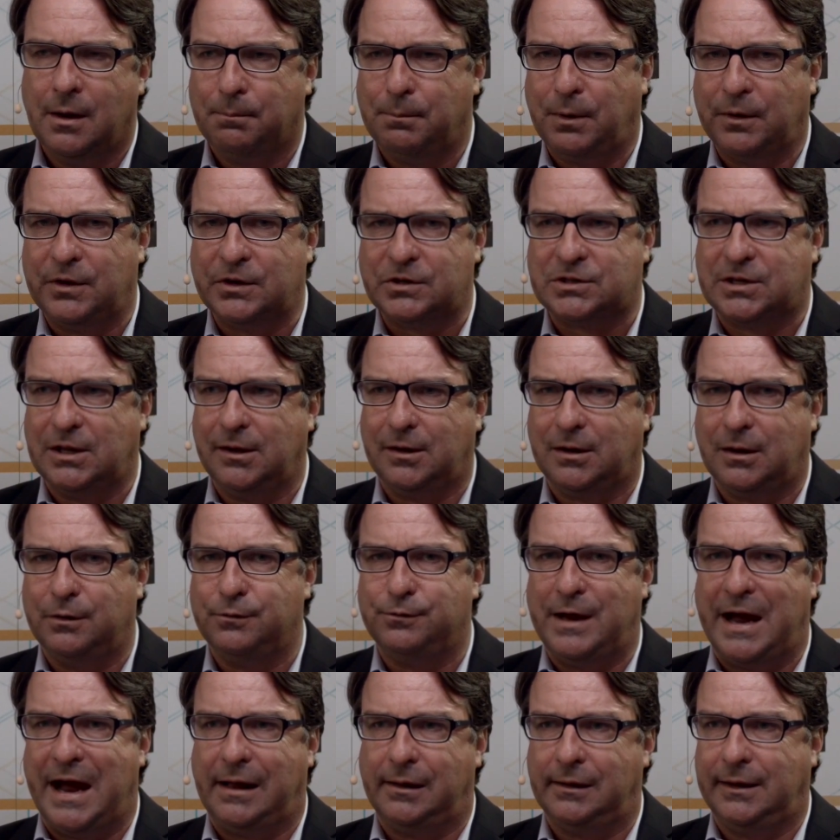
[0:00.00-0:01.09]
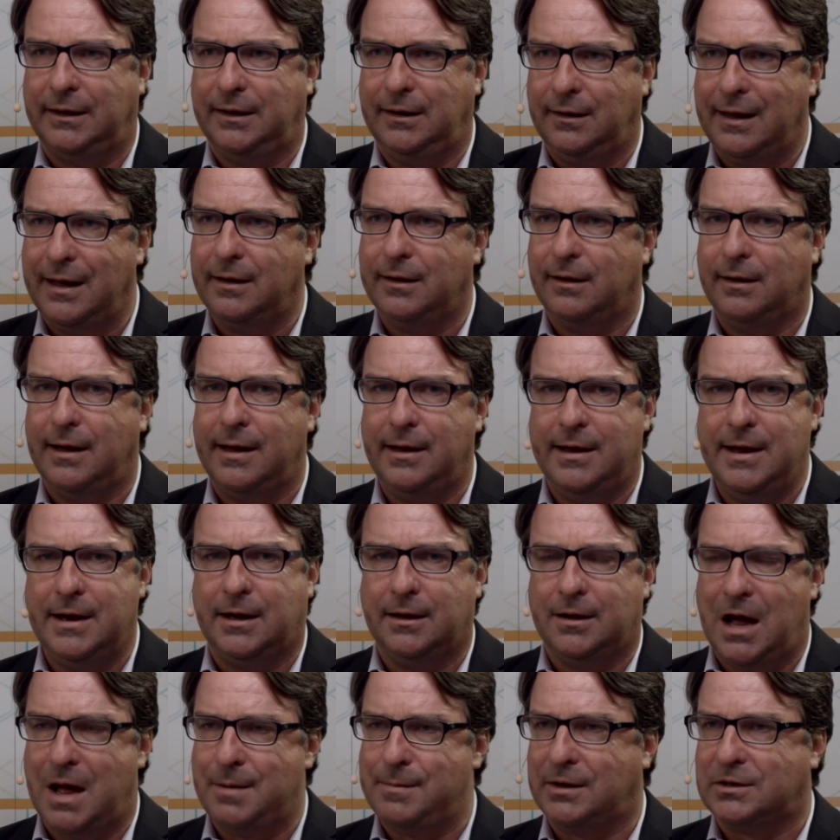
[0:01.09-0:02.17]
but the Silicon Valley
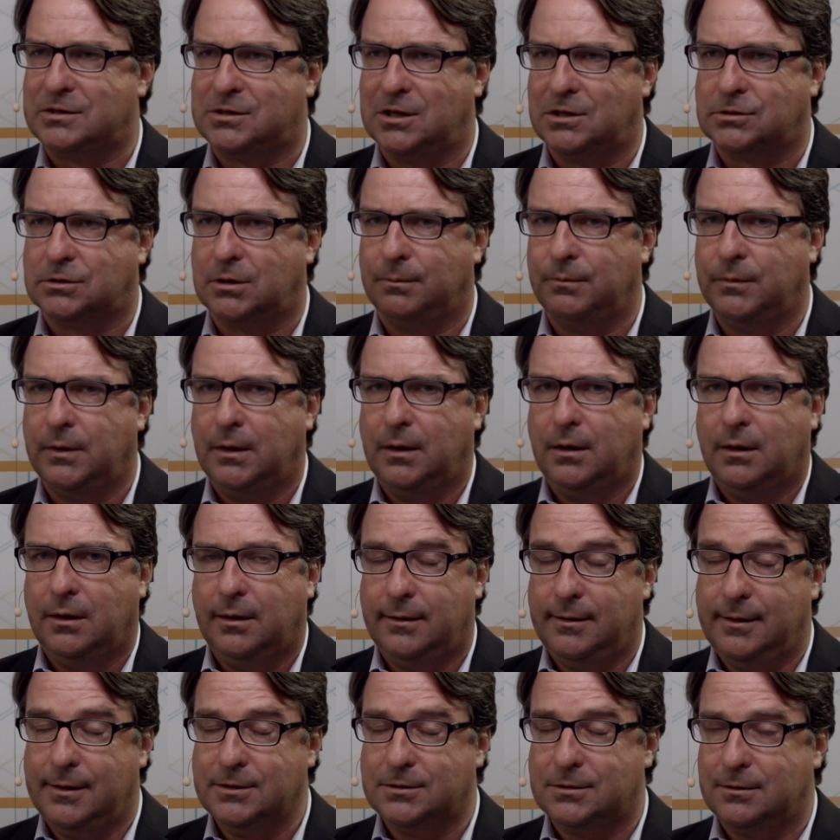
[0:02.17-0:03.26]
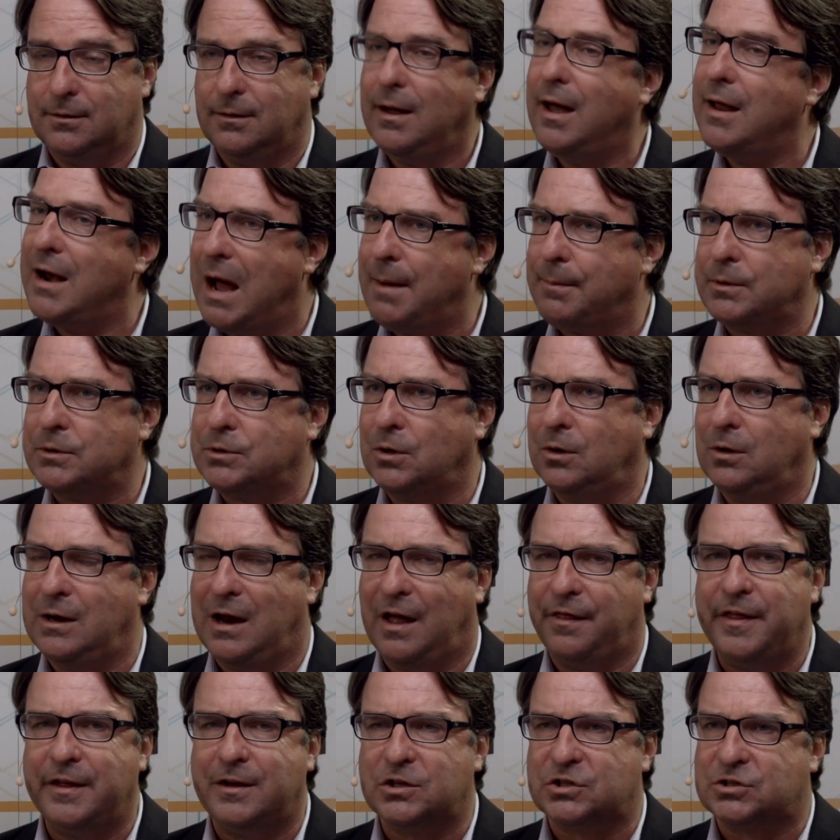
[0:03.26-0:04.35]
economic system is an opportunity. I
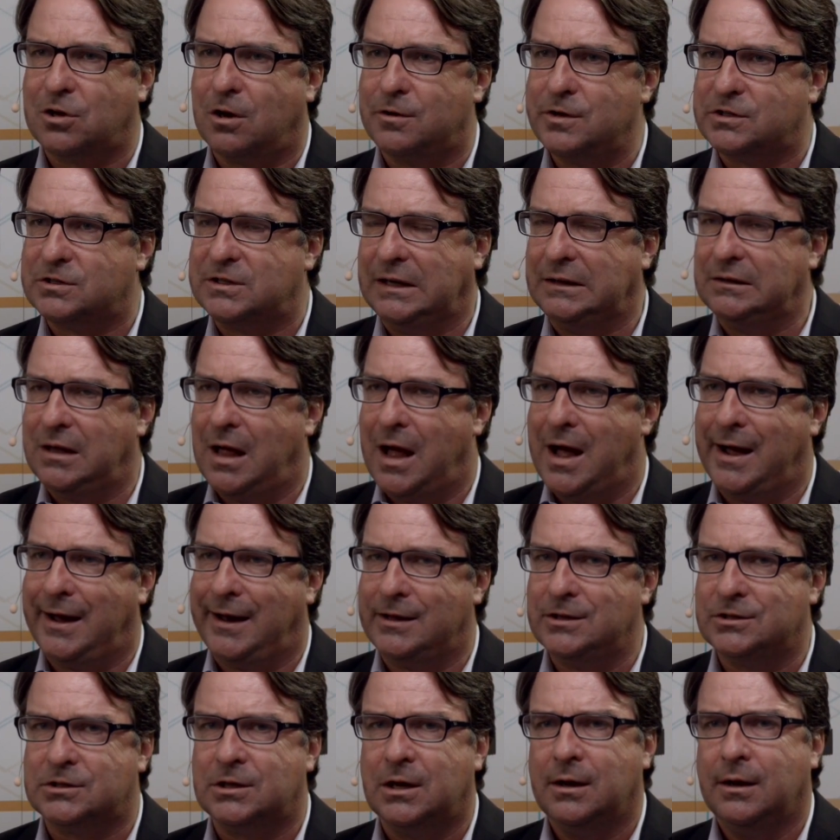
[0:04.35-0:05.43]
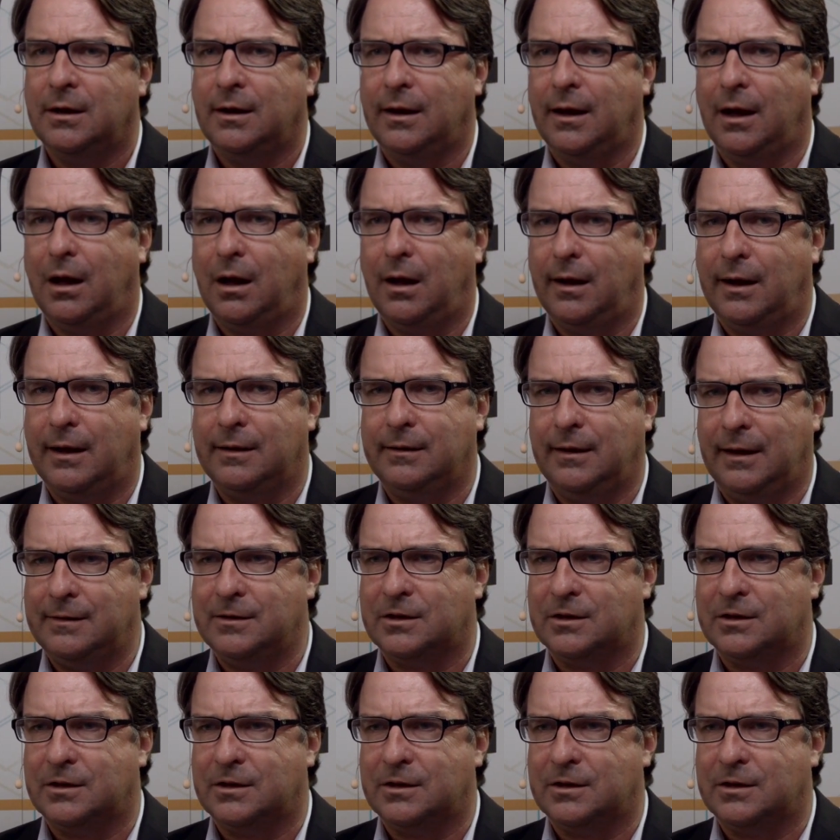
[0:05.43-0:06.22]
think you're starting to see lines in